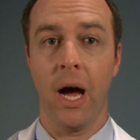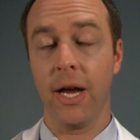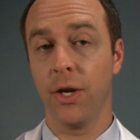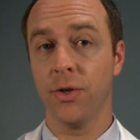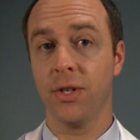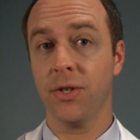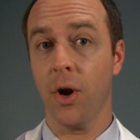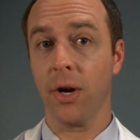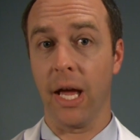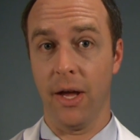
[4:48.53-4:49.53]
I use the
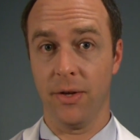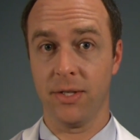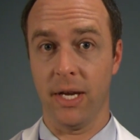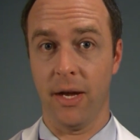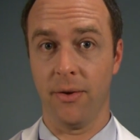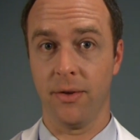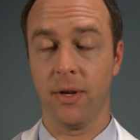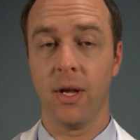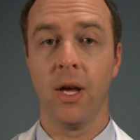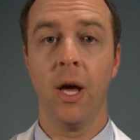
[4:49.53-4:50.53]
dark L sound.
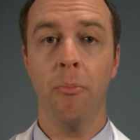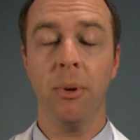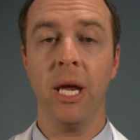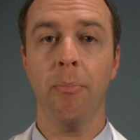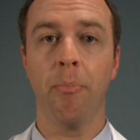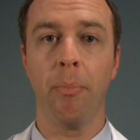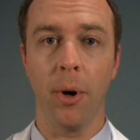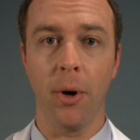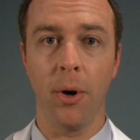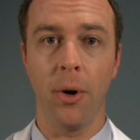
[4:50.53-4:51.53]

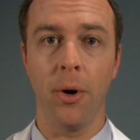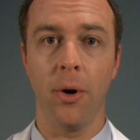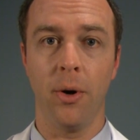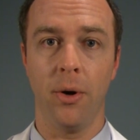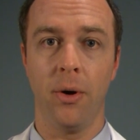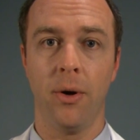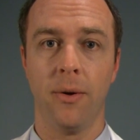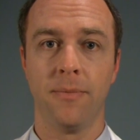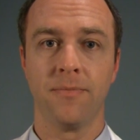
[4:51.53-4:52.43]
People.